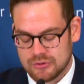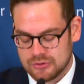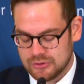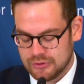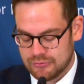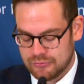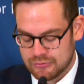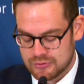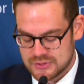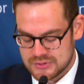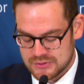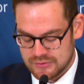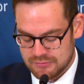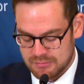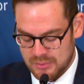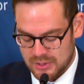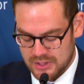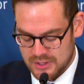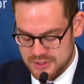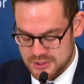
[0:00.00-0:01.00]
on the 4th of
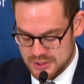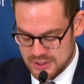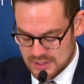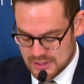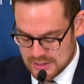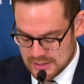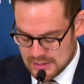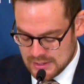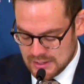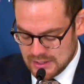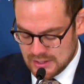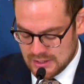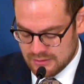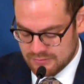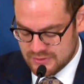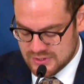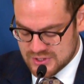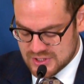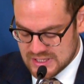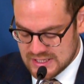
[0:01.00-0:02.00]
March,
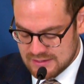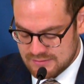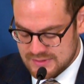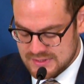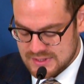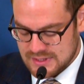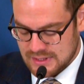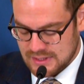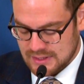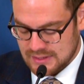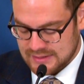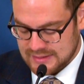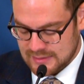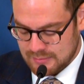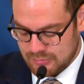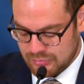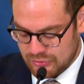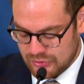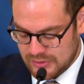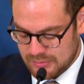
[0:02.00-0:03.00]
which gives
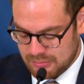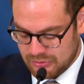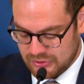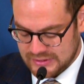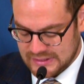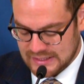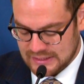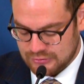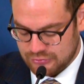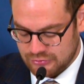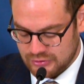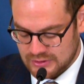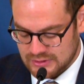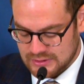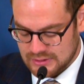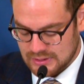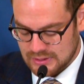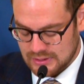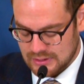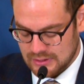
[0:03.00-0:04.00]
temporary
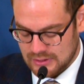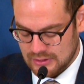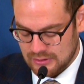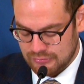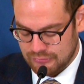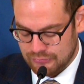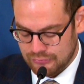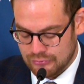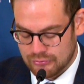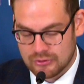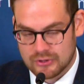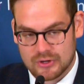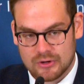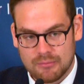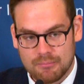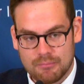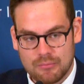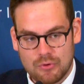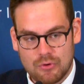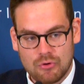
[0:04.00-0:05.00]
protection for
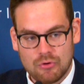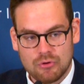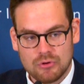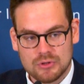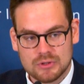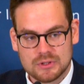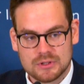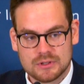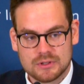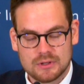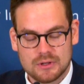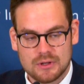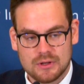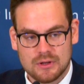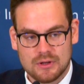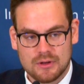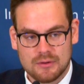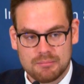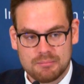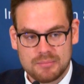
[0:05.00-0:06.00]
all
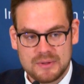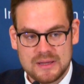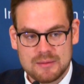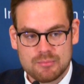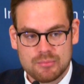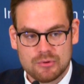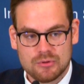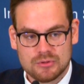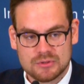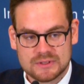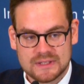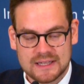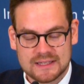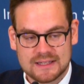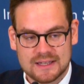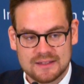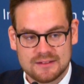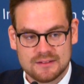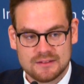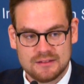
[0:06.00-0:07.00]
people
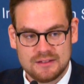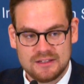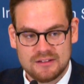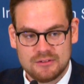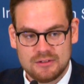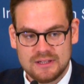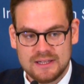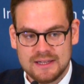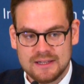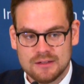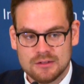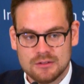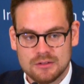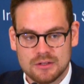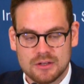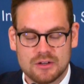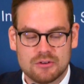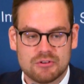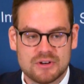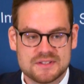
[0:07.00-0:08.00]
that have a
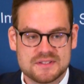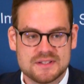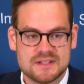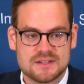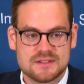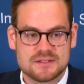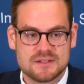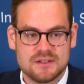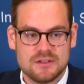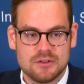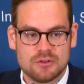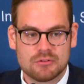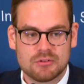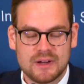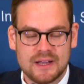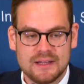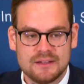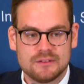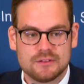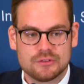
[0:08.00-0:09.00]
legal residence in
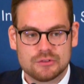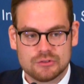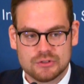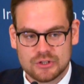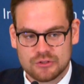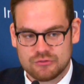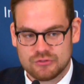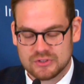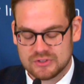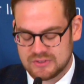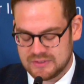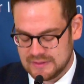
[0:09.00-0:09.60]
Ukraine, so not just